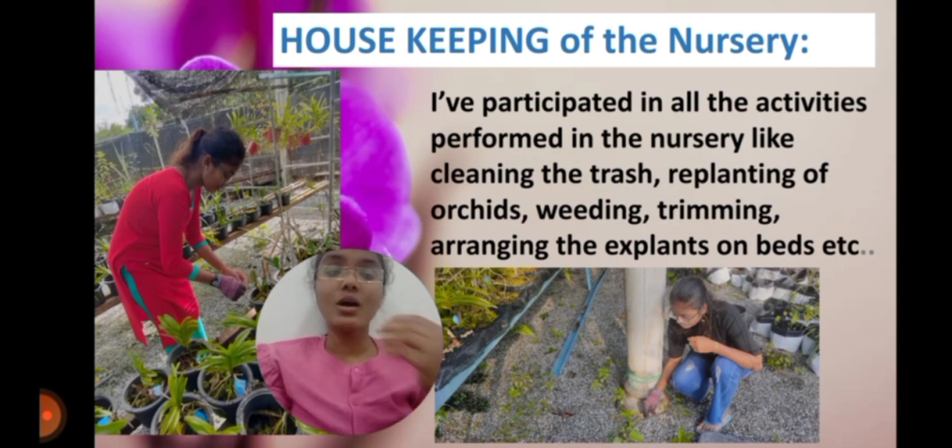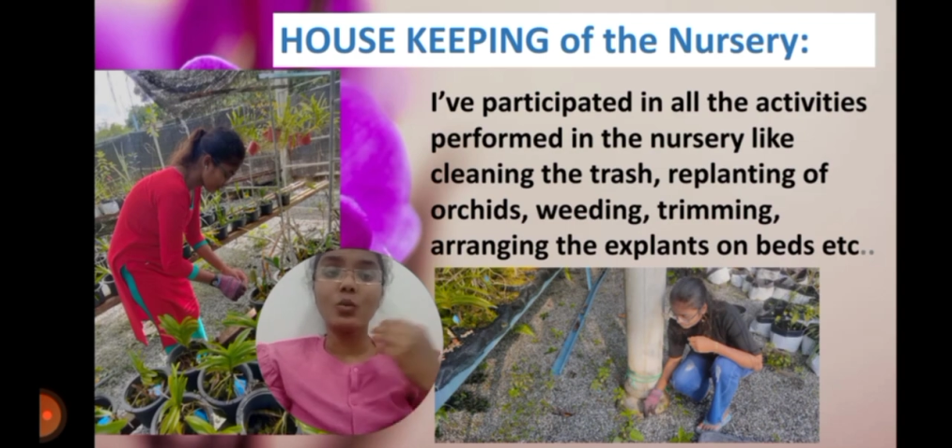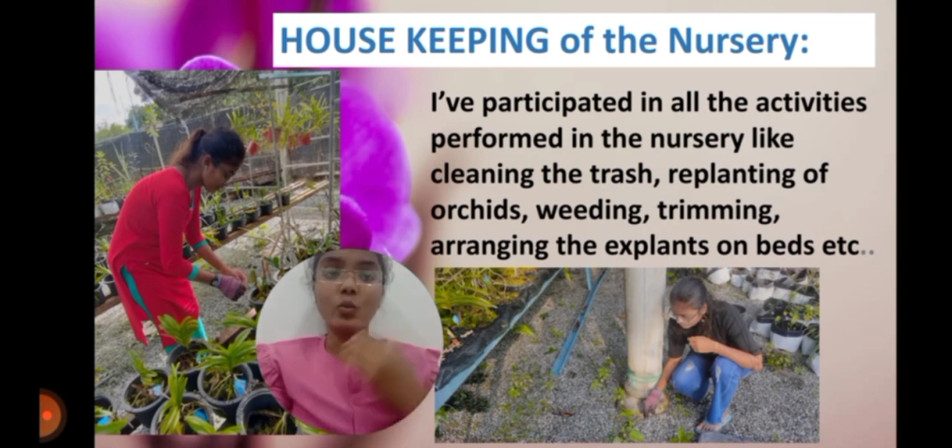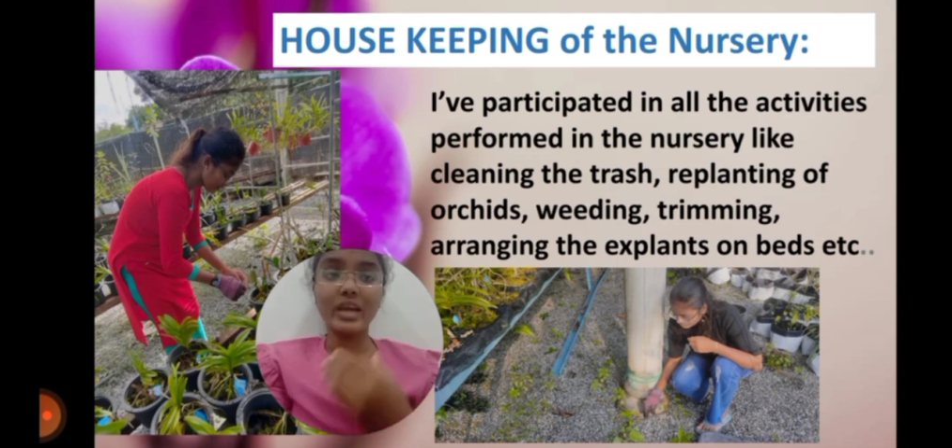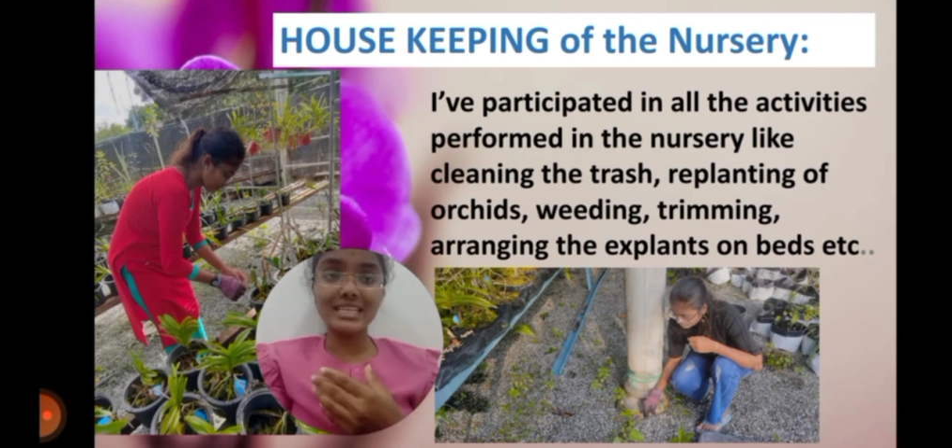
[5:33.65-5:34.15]

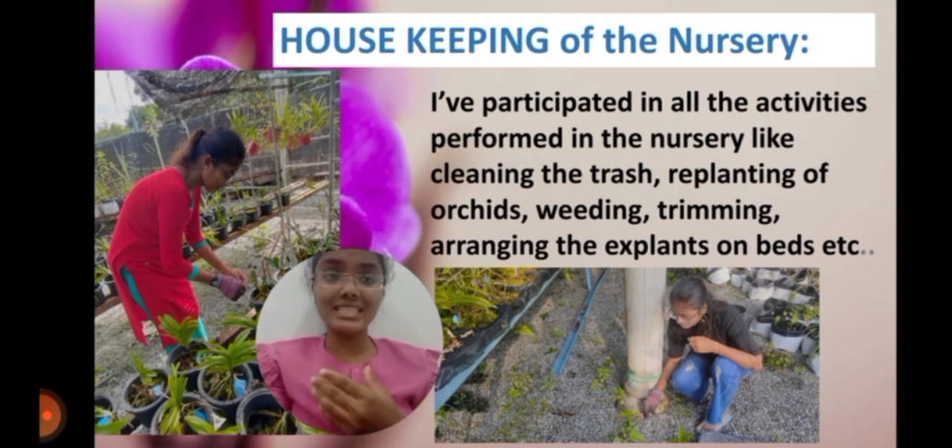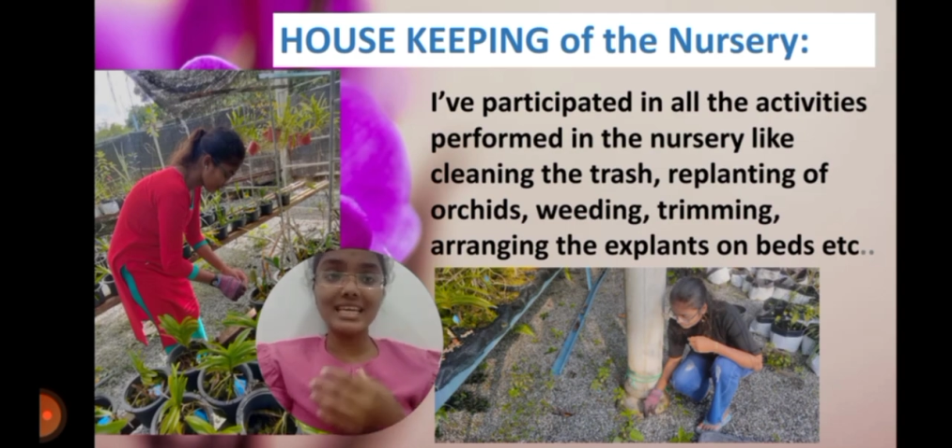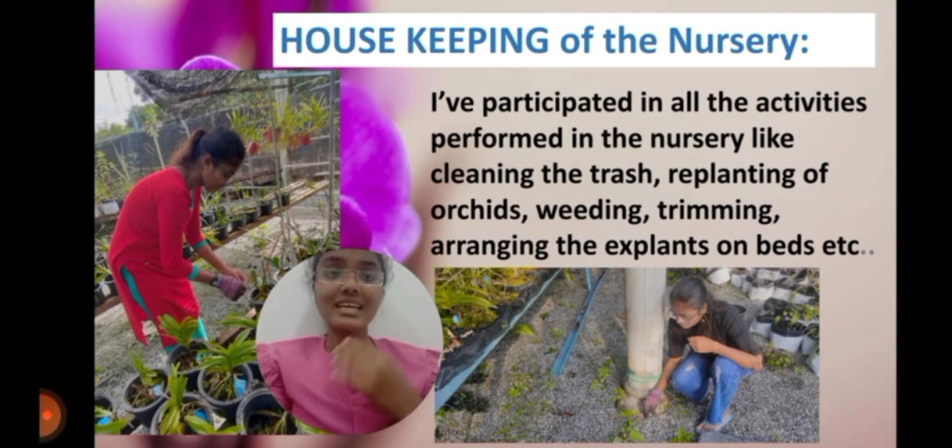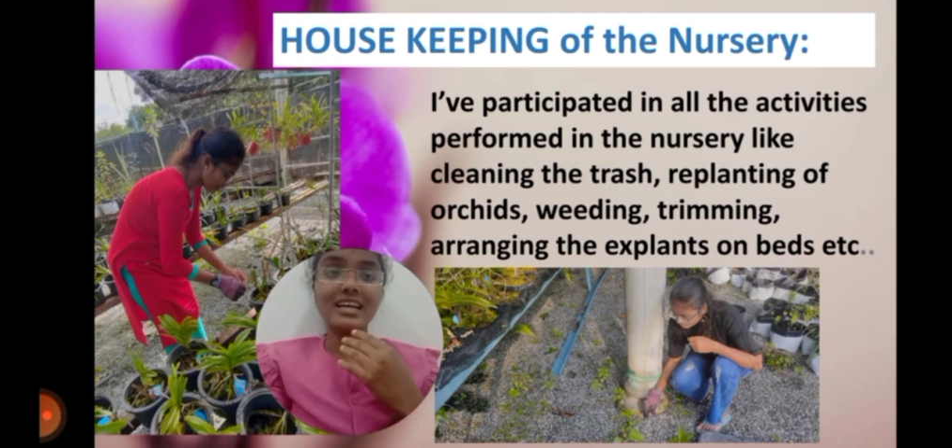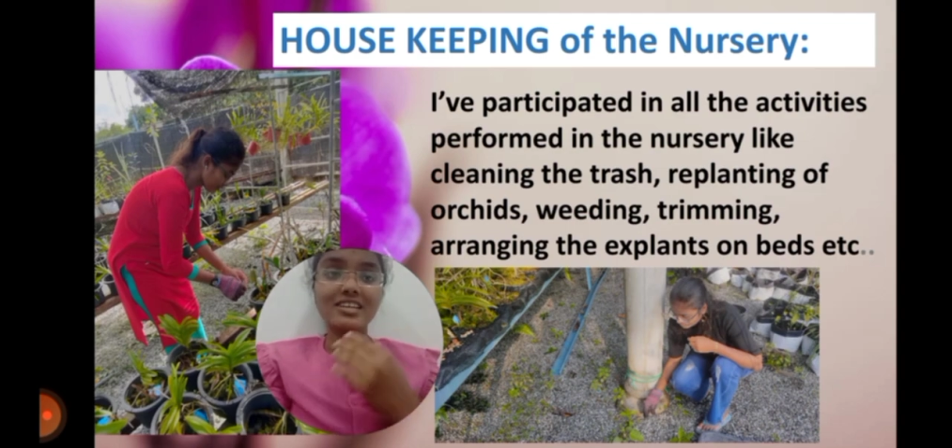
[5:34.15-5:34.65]

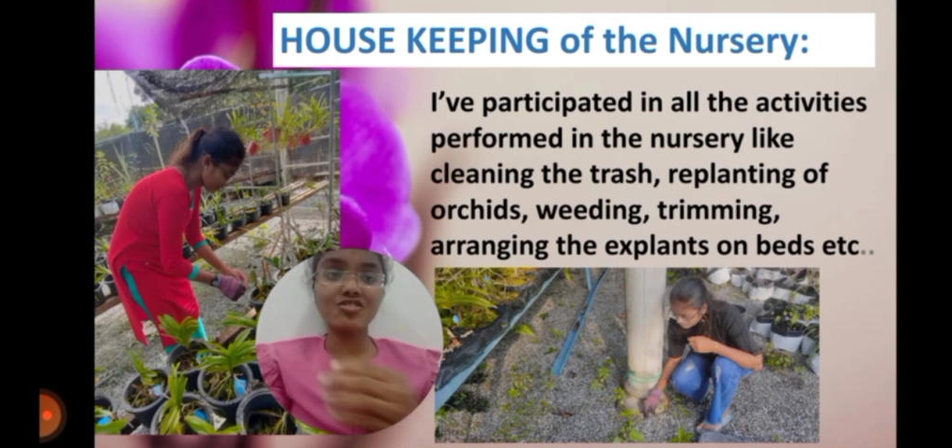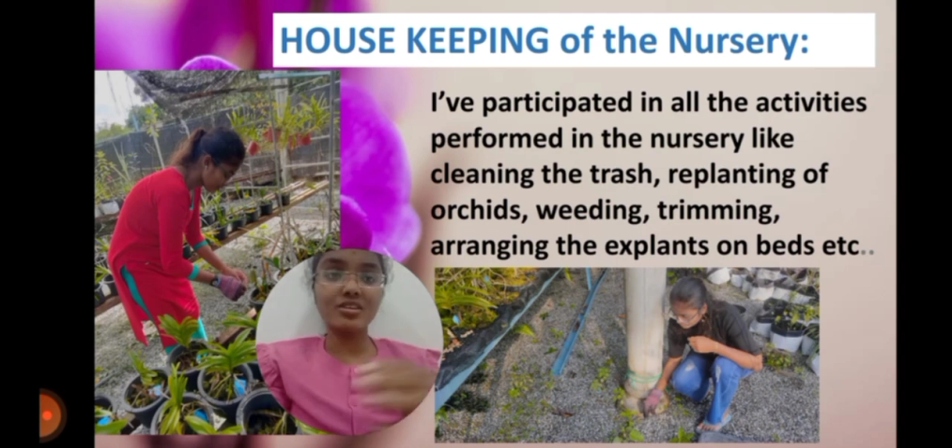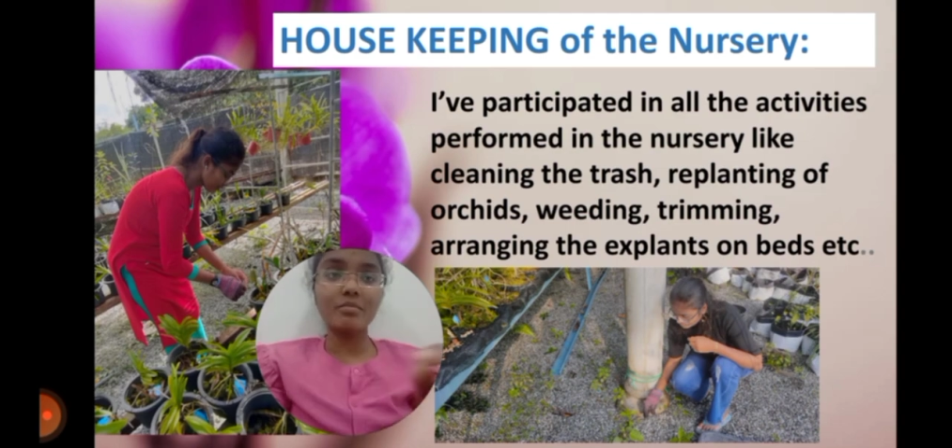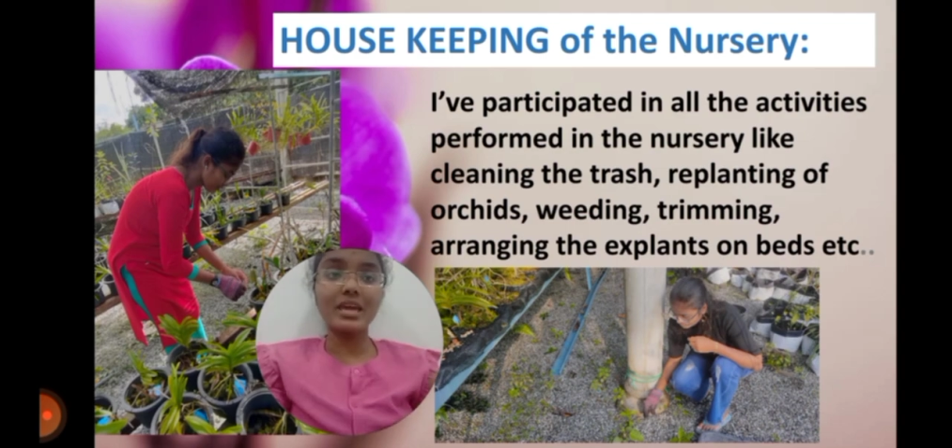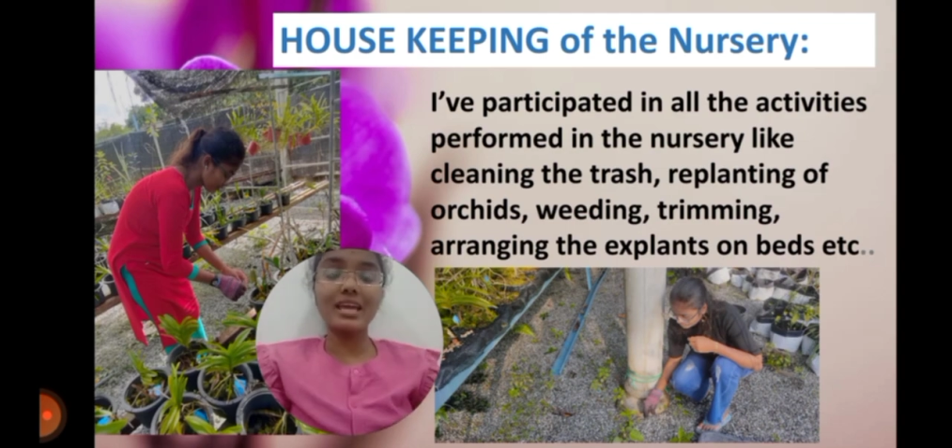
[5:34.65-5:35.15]
weeding, trimming,